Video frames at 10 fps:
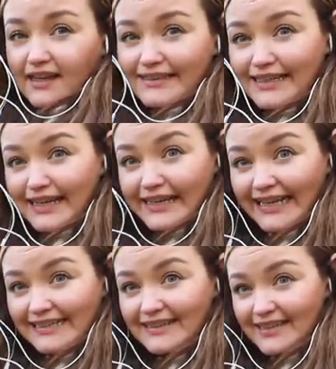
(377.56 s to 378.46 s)
And
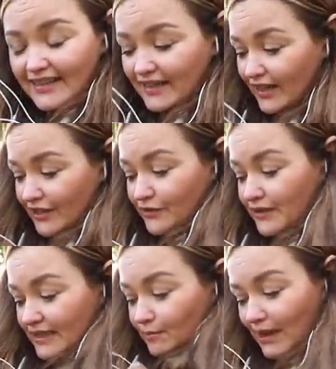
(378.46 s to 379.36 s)
then I
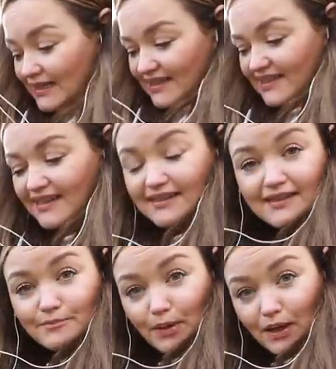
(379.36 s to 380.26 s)
use the pressy thing
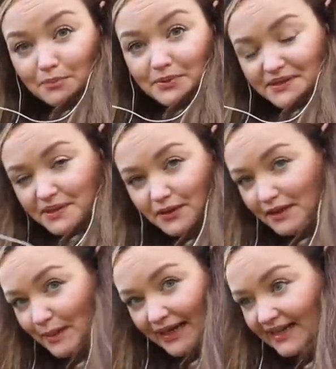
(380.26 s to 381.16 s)
to plop the
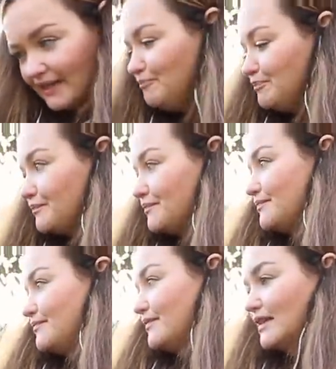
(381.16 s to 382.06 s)
soil back in.
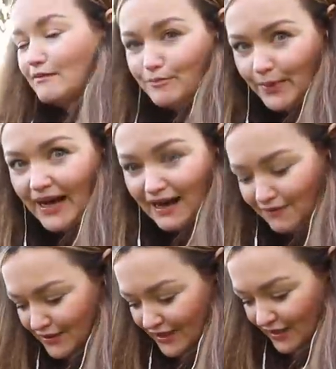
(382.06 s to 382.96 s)
But I
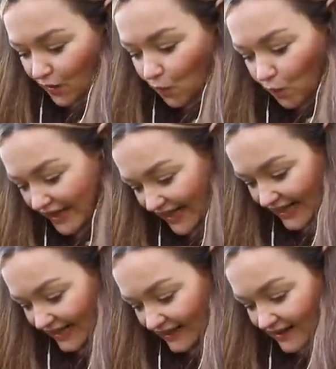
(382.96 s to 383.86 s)
have to
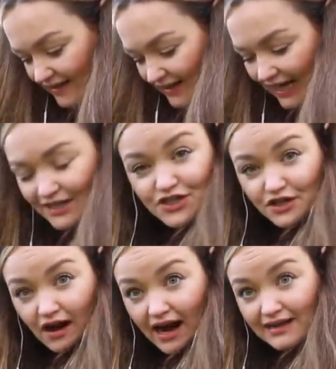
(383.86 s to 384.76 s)
wiggle it, catch
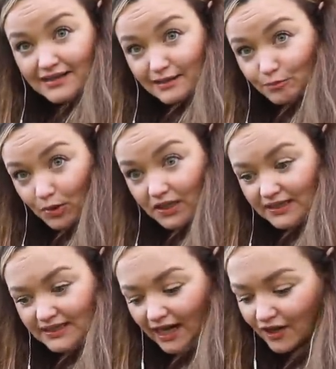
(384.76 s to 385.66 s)
the grass to pull
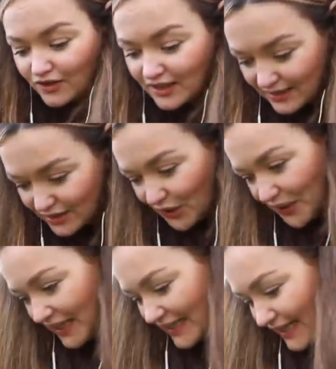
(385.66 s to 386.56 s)
it down. It's
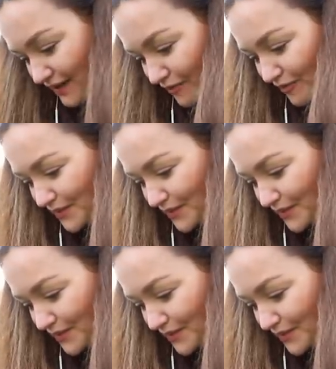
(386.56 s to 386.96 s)
not ideal.